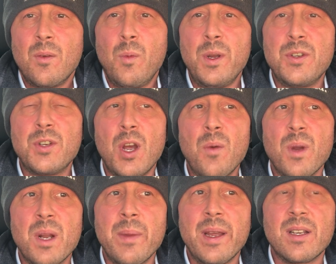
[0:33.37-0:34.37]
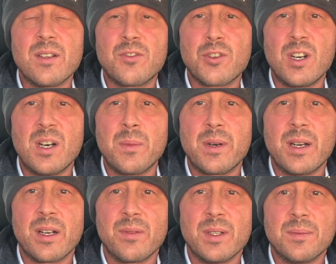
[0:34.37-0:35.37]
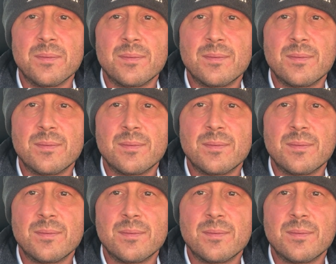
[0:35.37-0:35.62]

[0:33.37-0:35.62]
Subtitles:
we don't want to make a drama out of it.